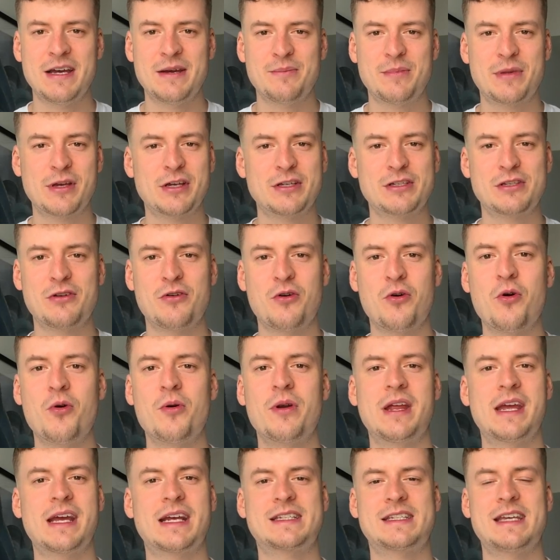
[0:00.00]
because you're
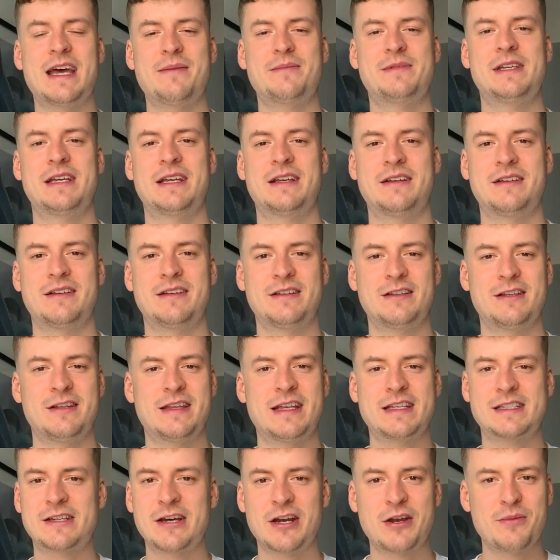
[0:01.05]
already accepting that
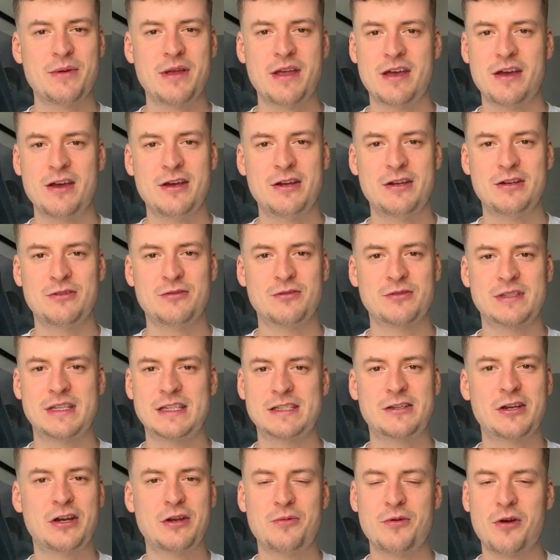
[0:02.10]
there's going to be hurdles, there's
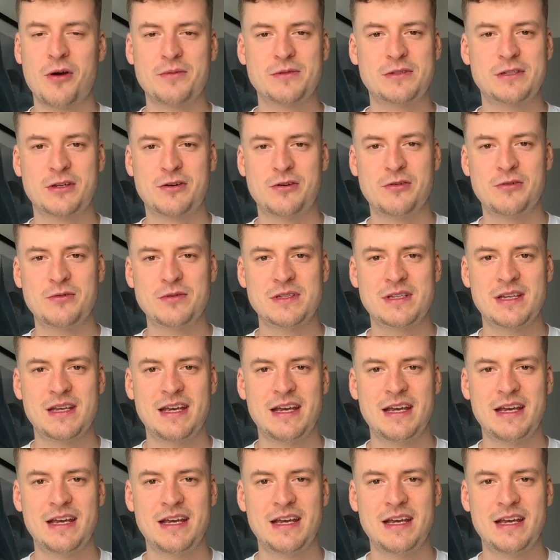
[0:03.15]
going to be obstacles.